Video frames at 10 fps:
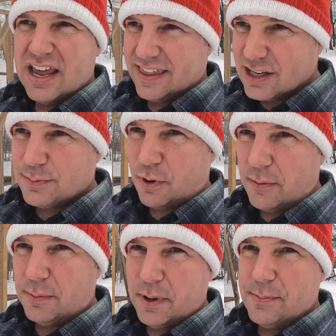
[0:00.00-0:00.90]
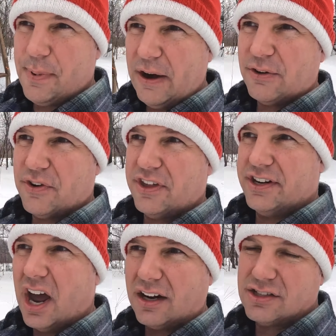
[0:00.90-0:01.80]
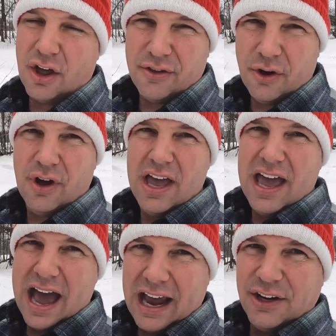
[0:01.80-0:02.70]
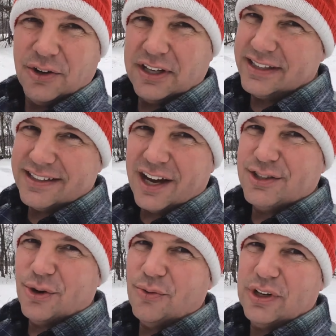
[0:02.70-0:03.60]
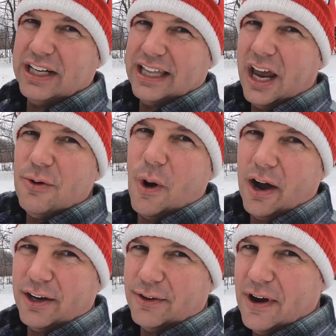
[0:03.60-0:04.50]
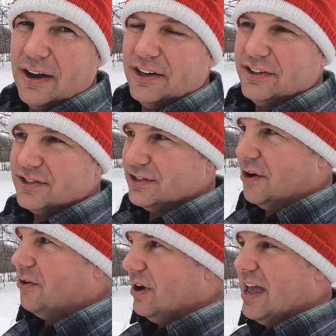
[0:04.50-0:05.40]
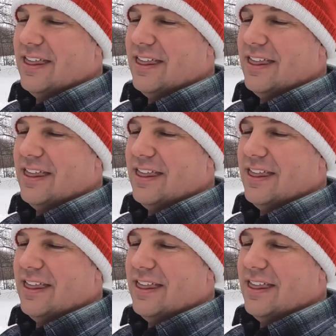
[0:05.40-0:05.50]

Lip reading: That's probably better for the ducks, although I know that the ducks don't really like walking around in the snow.